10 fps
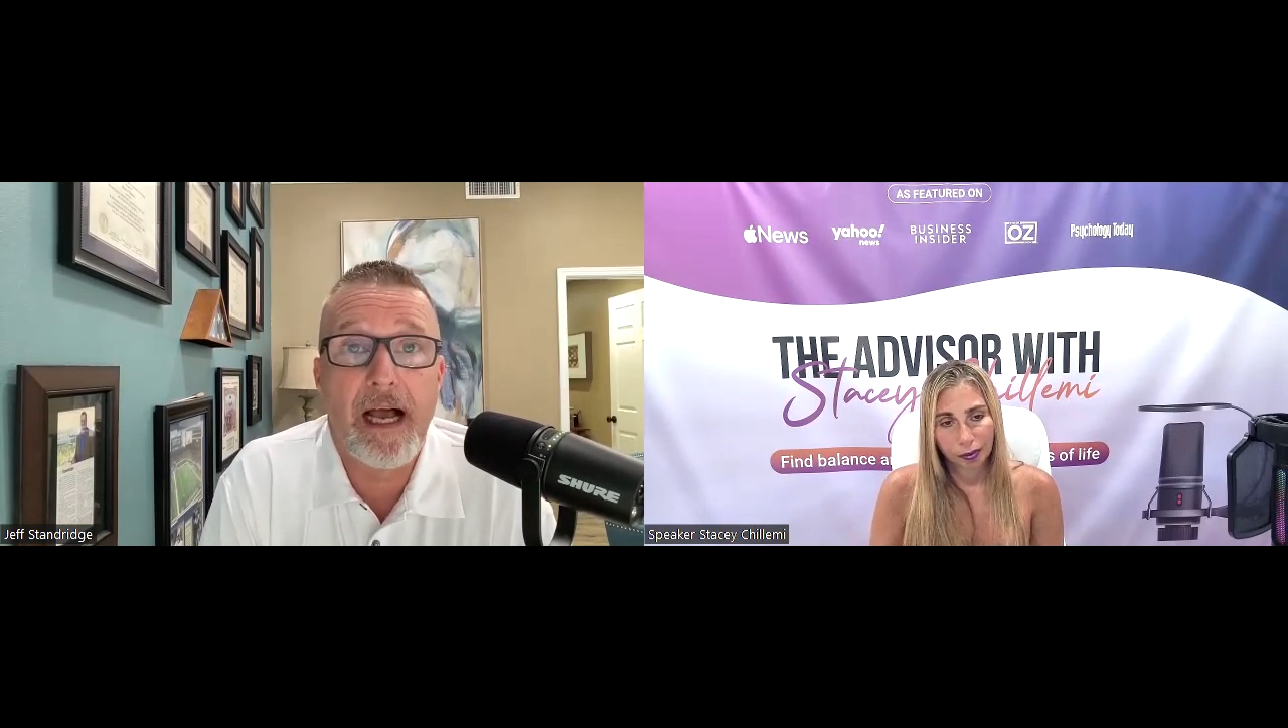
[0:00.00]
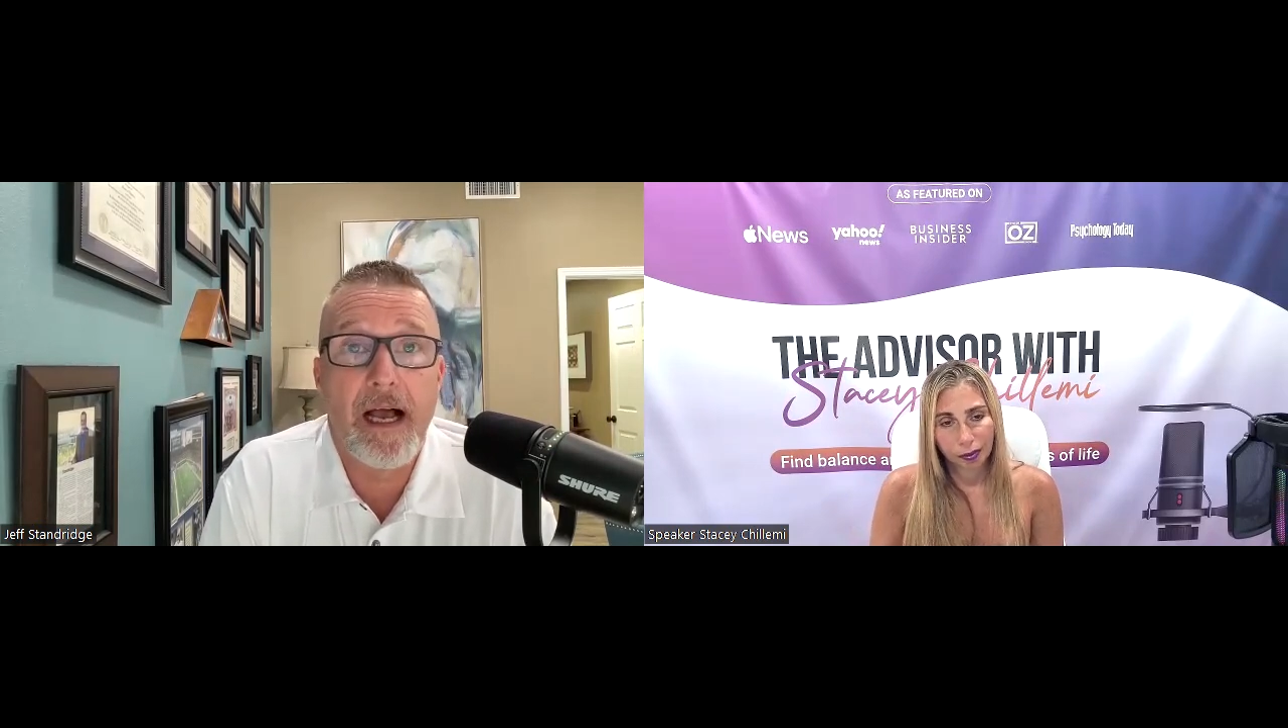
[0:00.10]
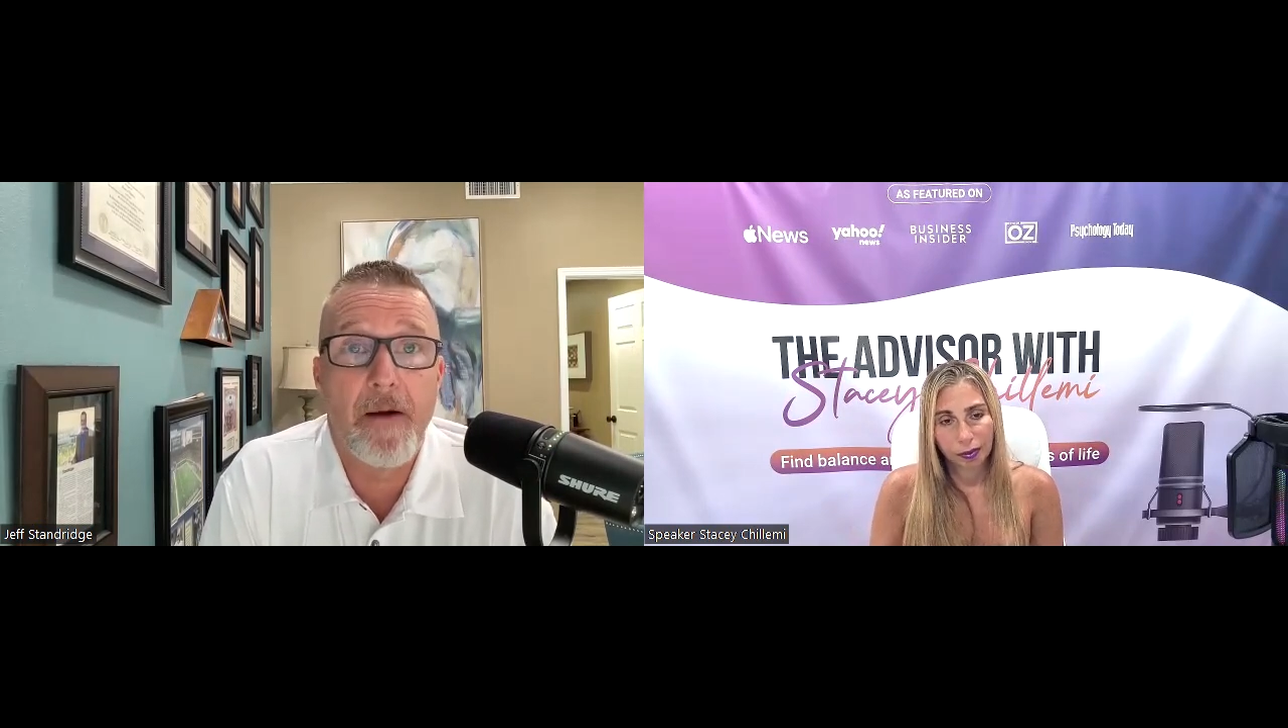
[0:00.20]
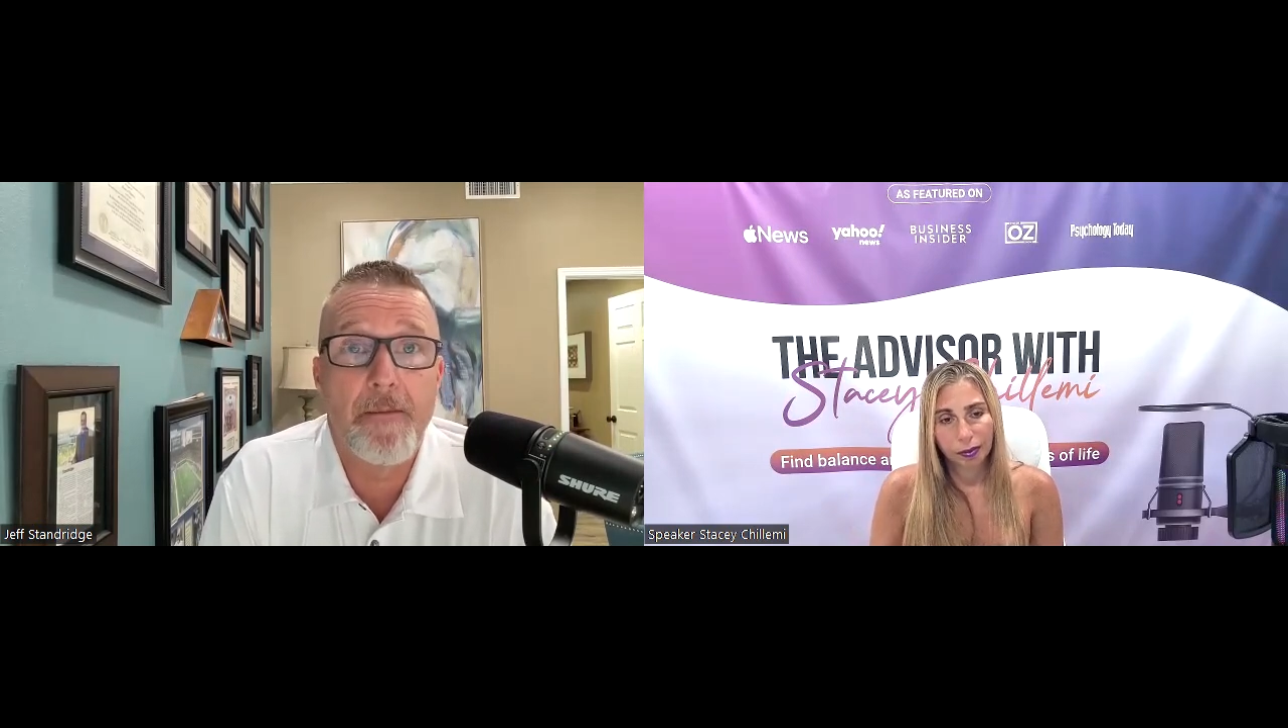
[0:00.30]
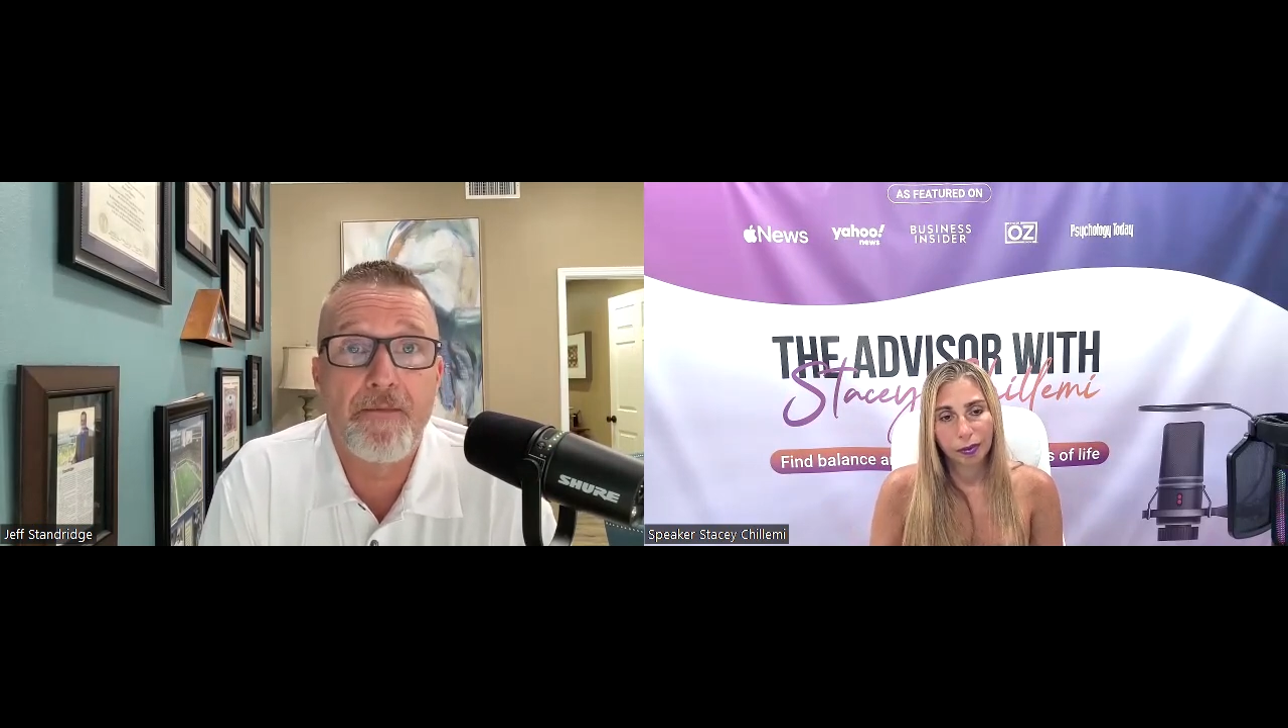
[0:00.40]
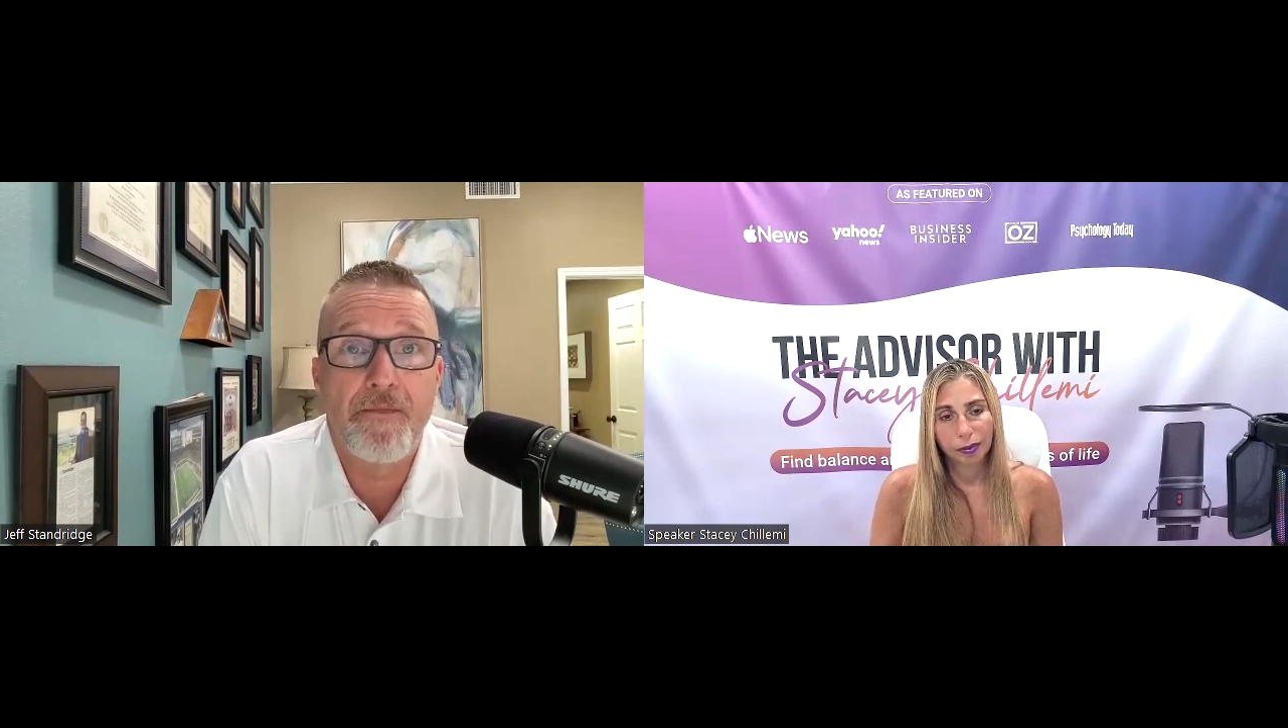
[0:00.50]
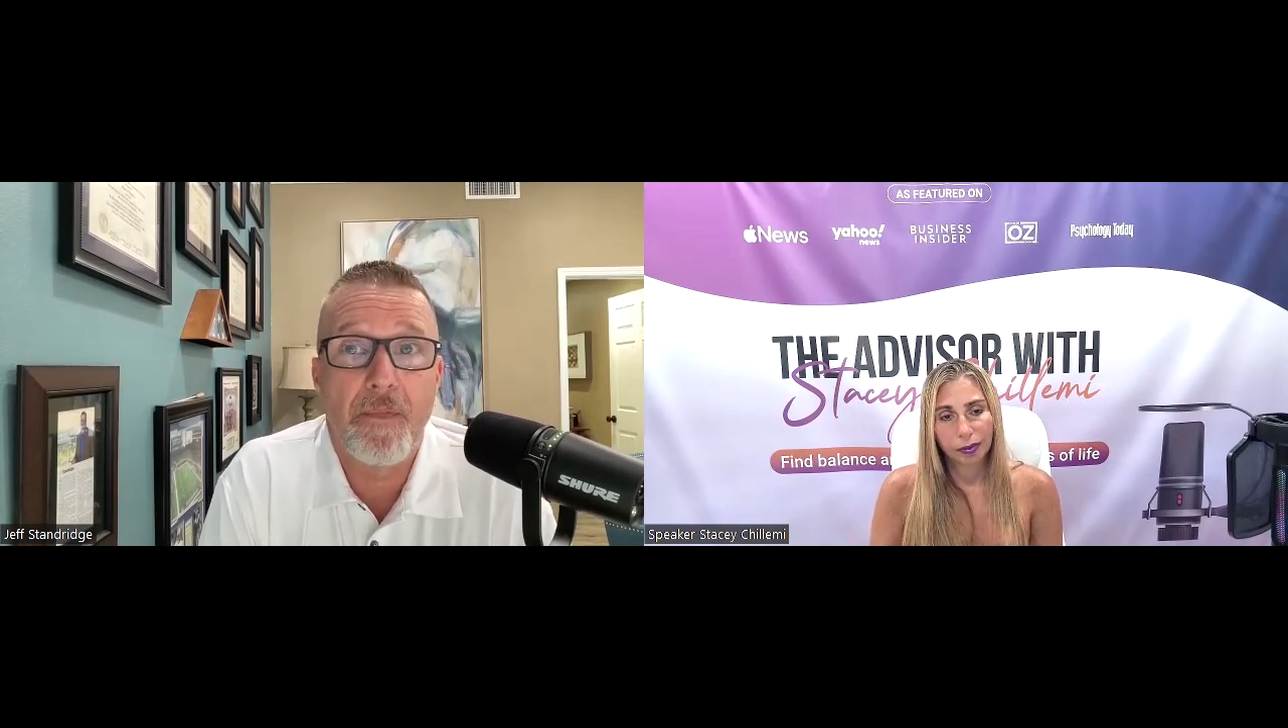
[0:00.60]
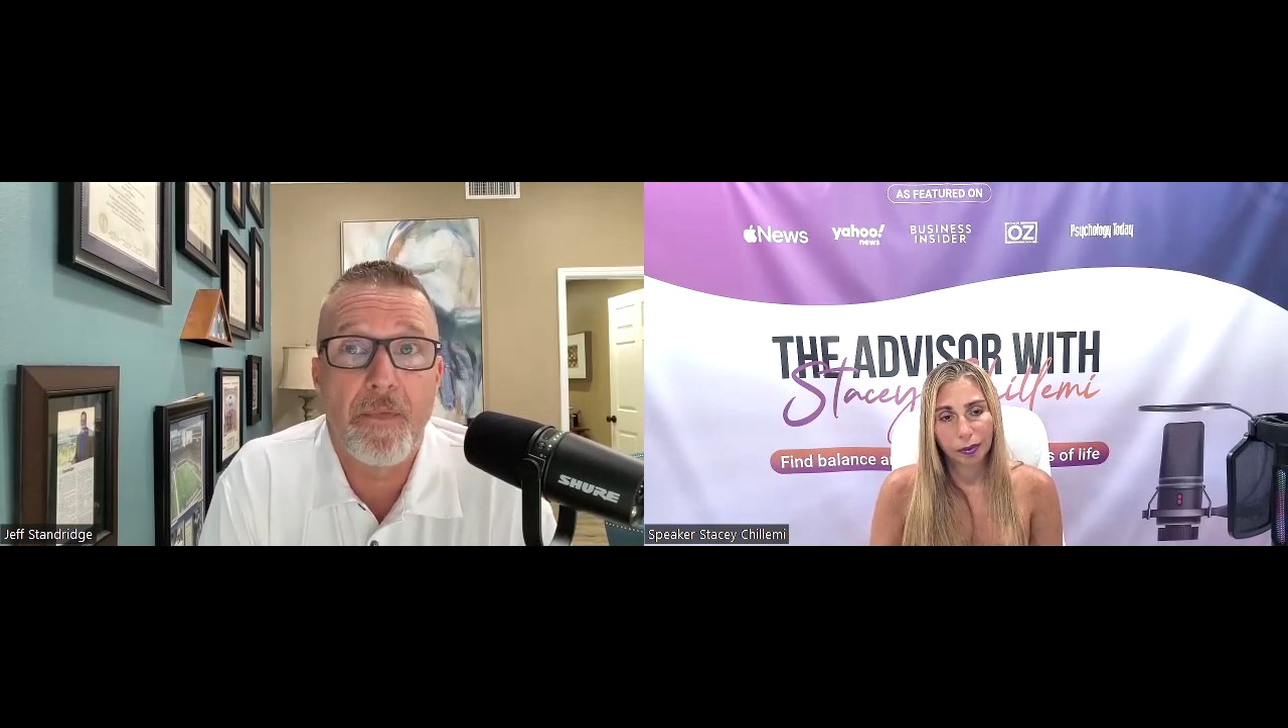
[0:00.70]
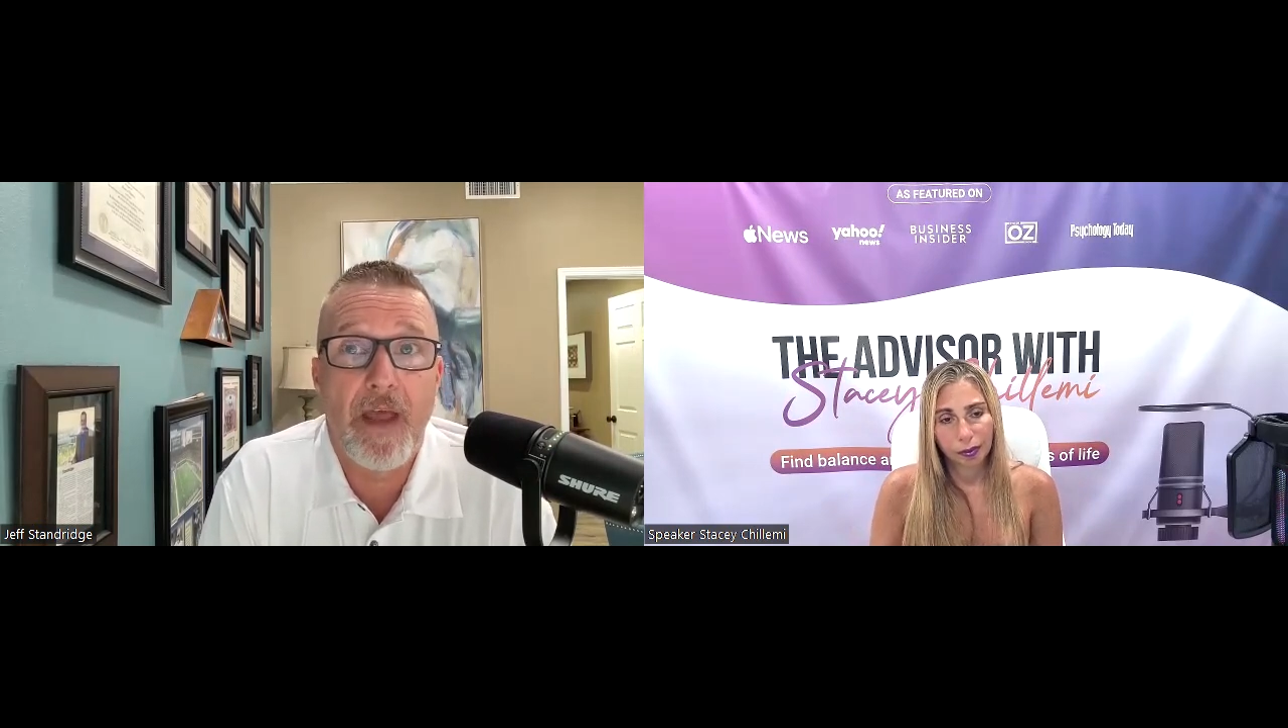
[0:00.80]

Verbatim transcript: um,